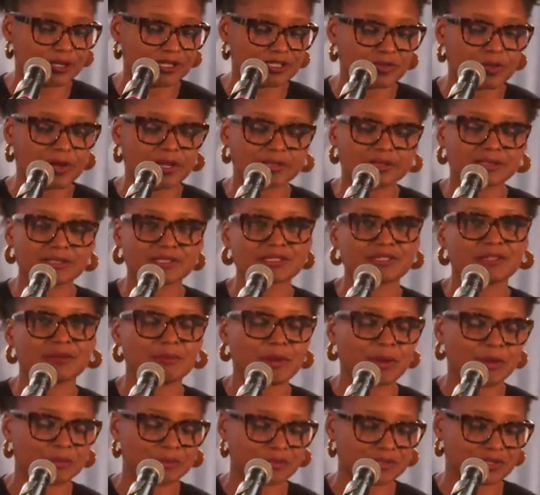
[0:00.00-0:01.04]
as well as the
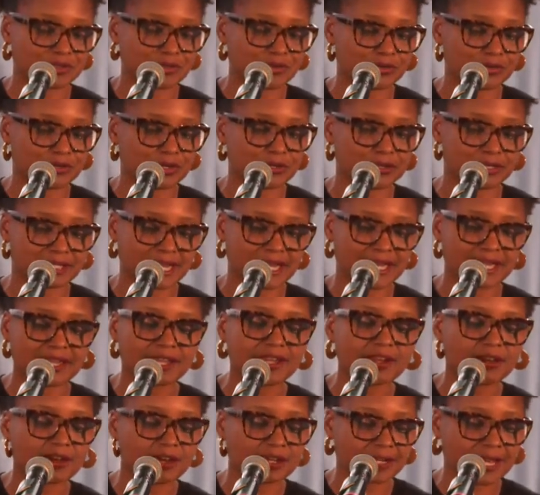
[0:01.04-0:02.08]
poems that are
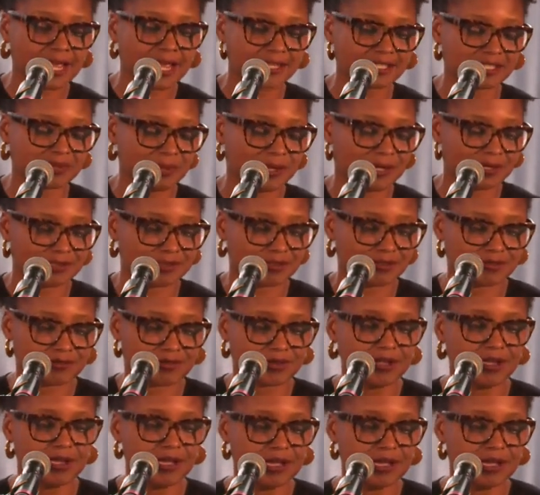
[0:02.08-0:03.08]
taking on aspects of